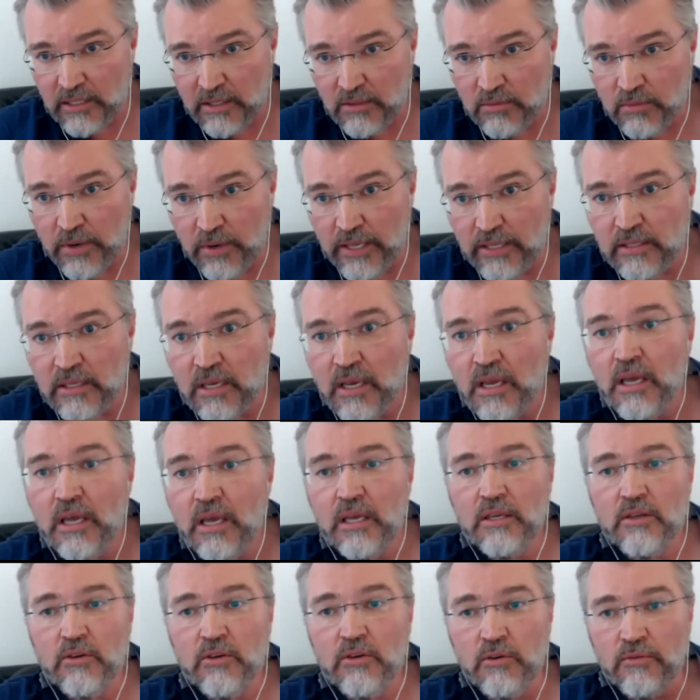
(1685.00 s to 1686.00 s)
with,
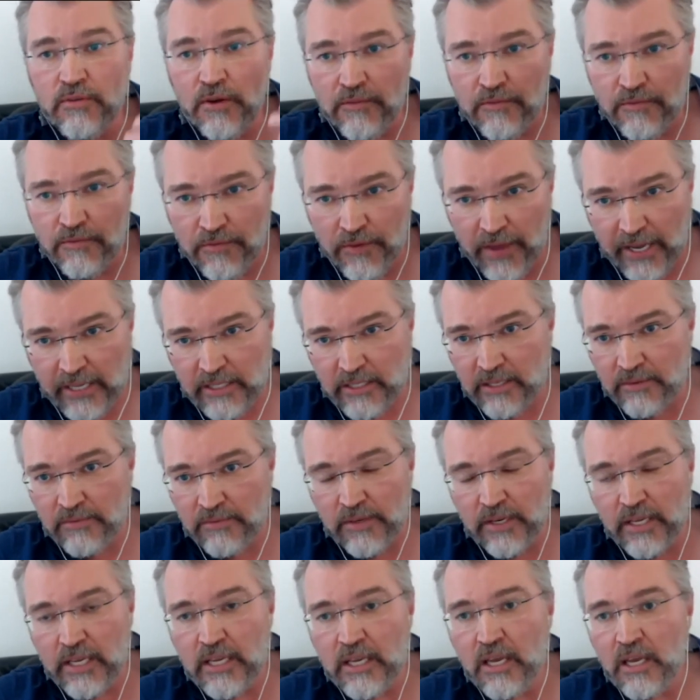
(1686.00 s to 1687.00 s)
you've
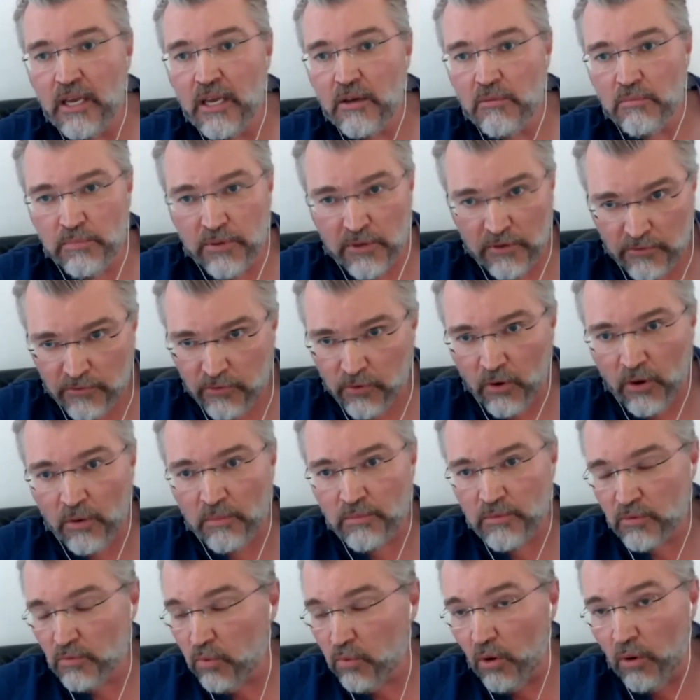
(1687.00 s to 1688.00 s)
effectively performed
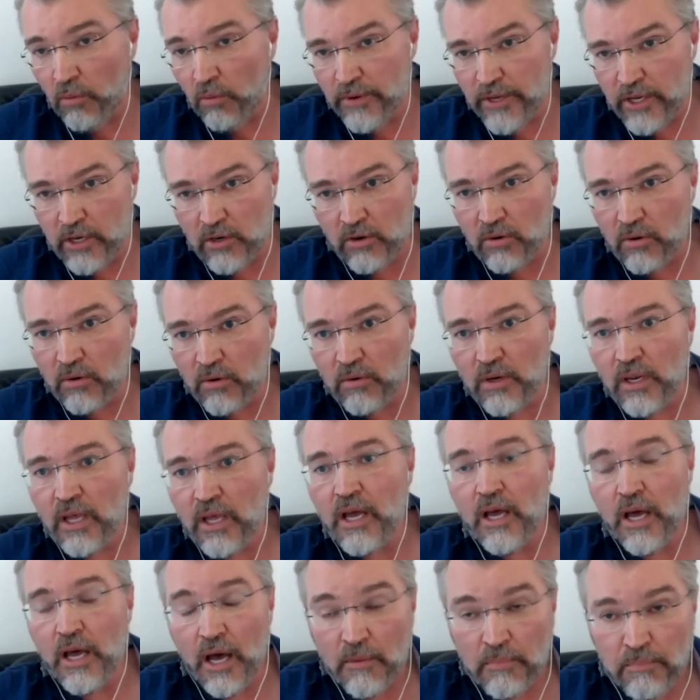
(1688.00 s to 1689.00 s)
what we call
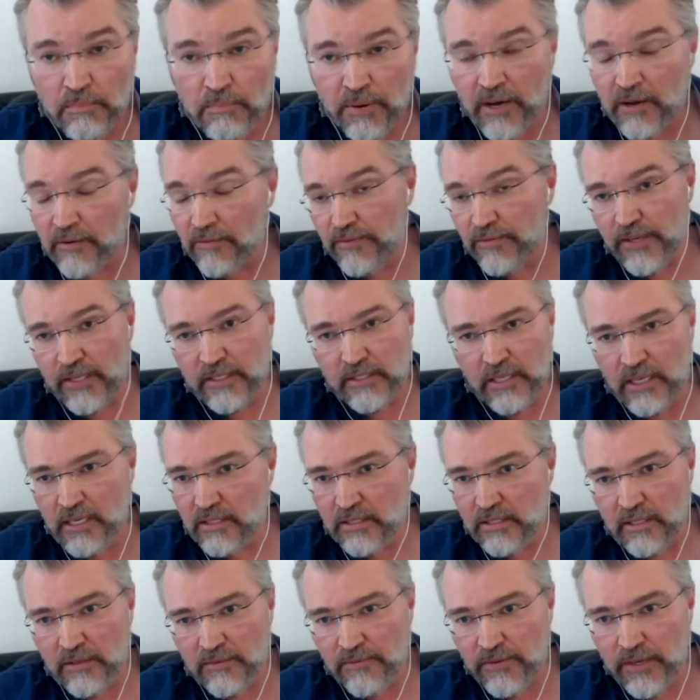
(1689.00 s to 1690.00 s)
a perfect
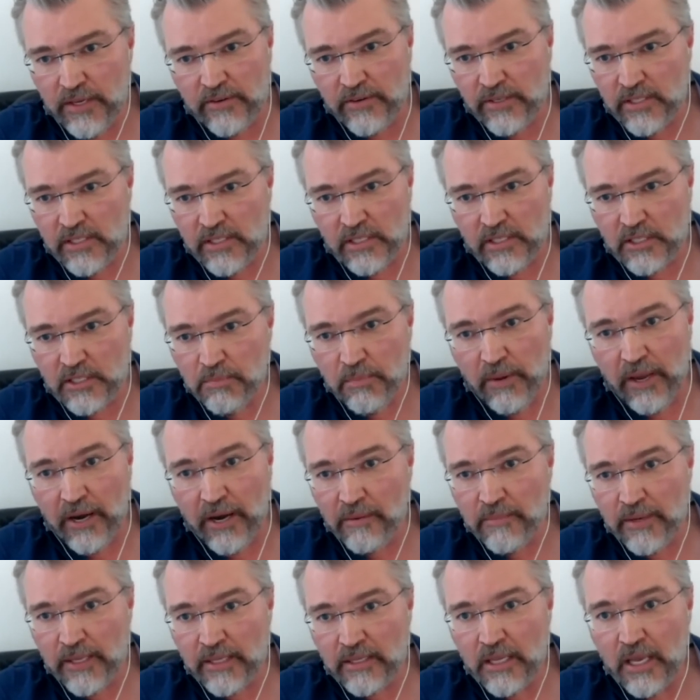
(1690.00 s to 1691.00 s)
interference
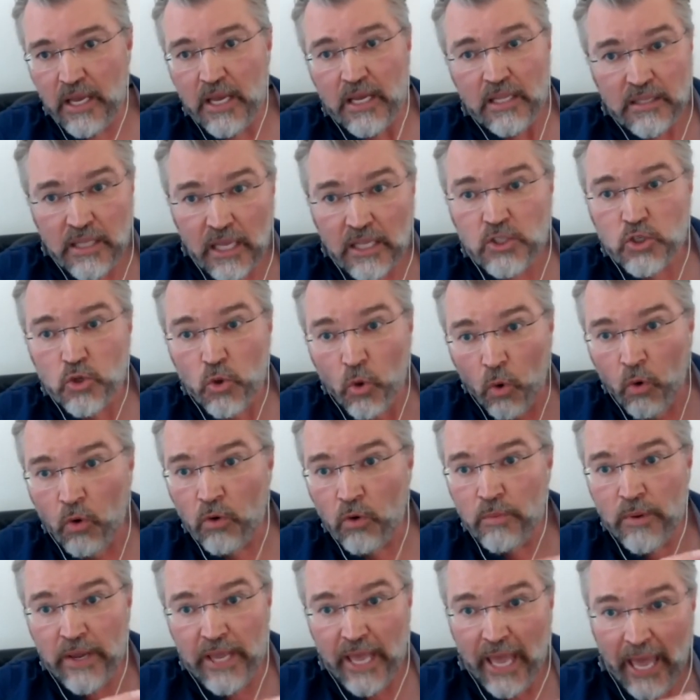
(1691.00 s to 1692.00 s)
experiment. That's all
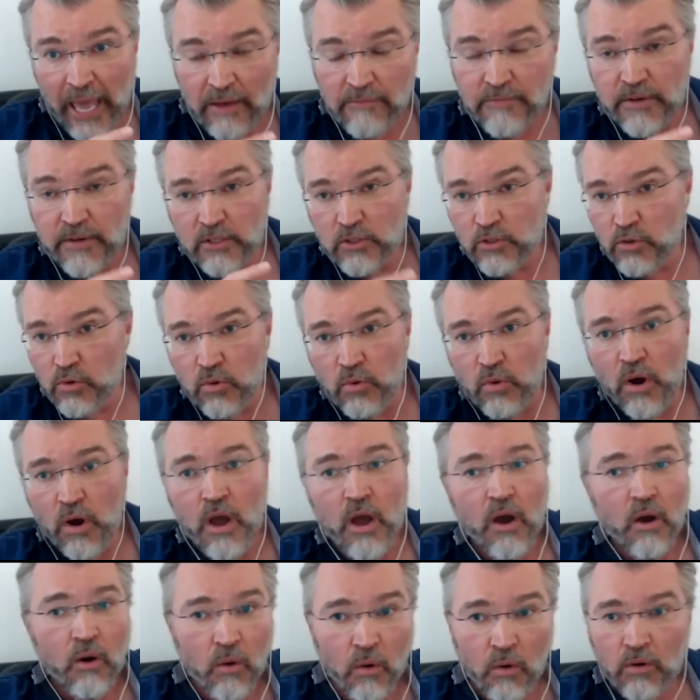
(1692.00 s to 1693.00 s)
we ever do.
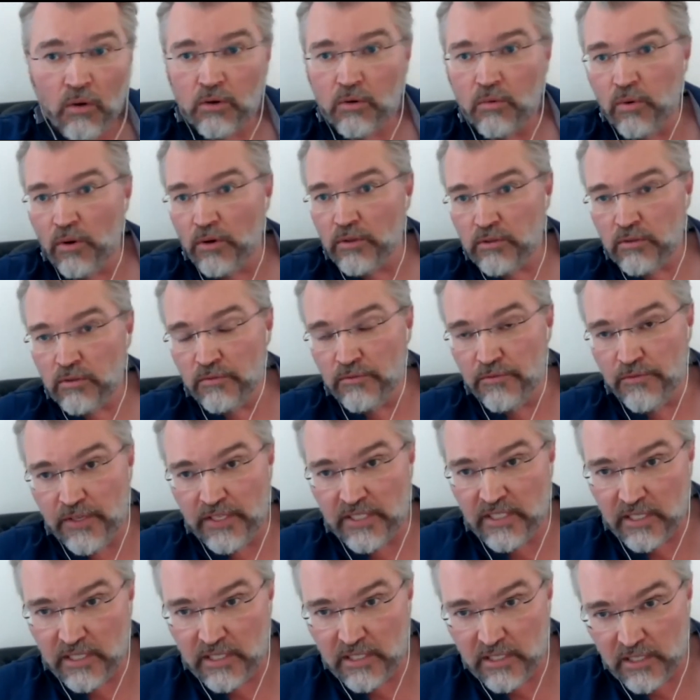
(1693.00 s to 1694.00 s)
All quantum
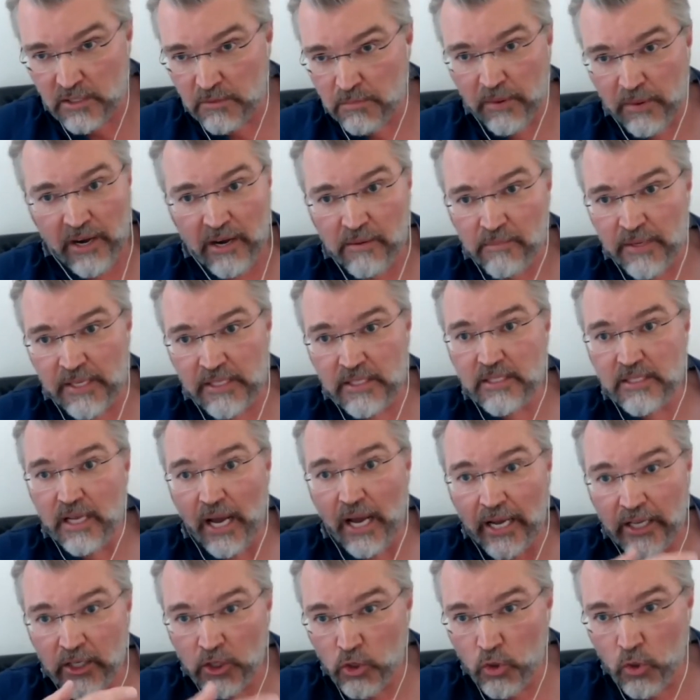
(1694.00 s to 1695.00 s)
physics experiments are
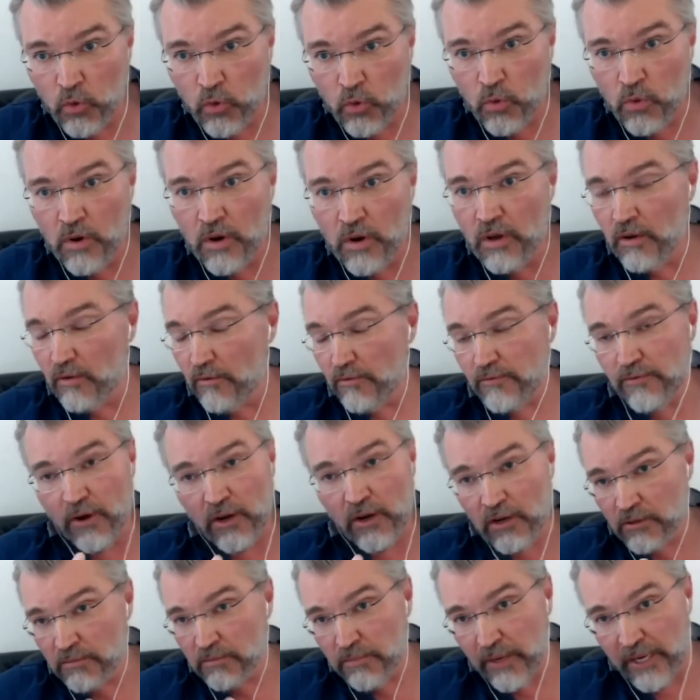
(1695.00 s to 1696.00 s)
U
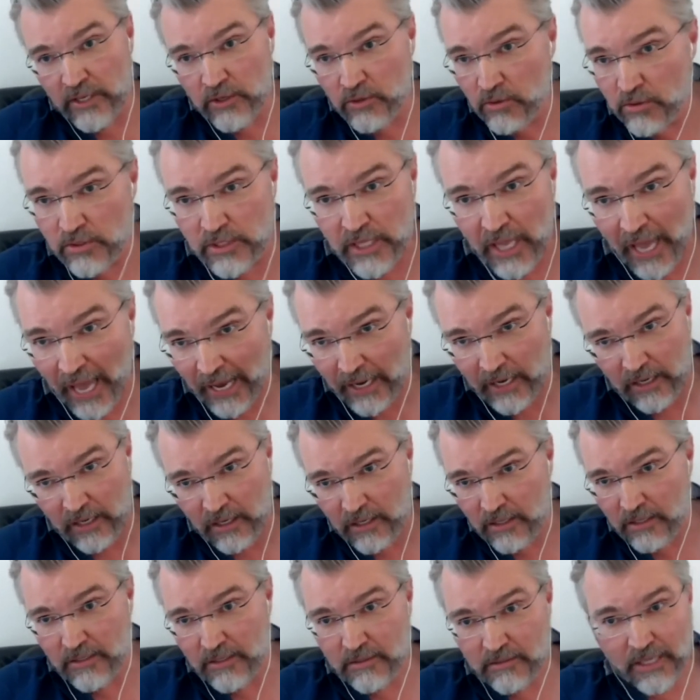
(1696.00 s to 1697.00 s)
followed by U dagger.
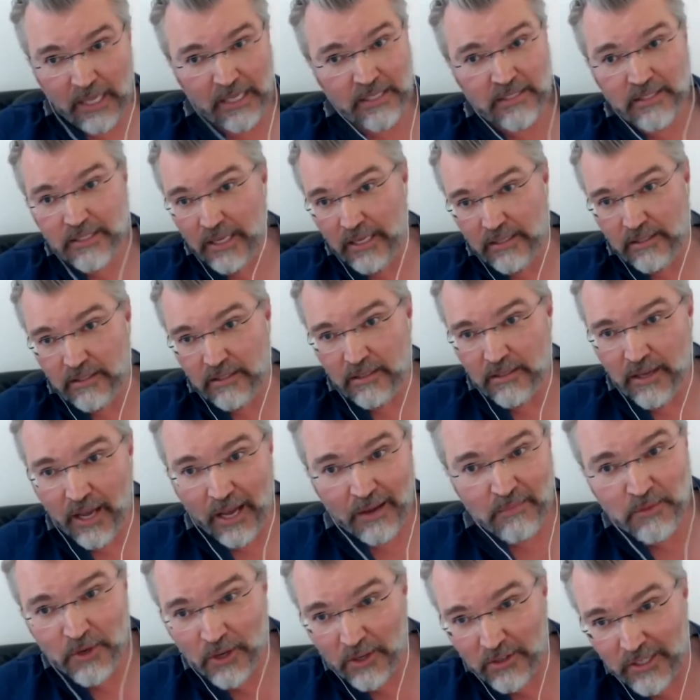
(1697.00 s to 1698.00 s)
That's it.
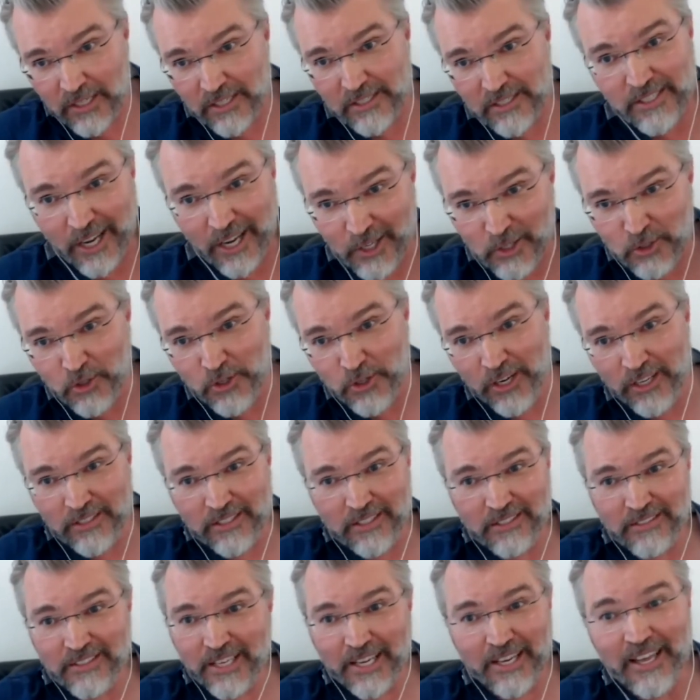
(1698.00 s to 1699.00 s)
I'm not
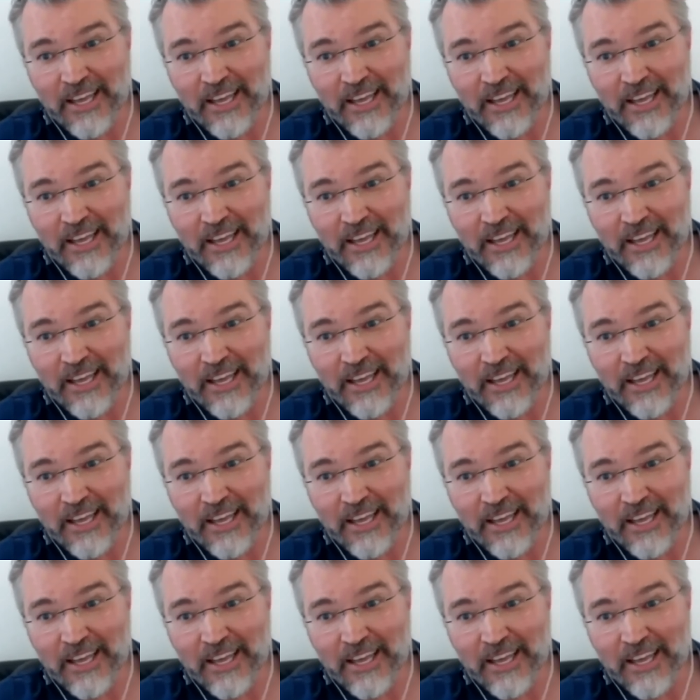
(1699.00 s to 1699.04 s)
exaggerating.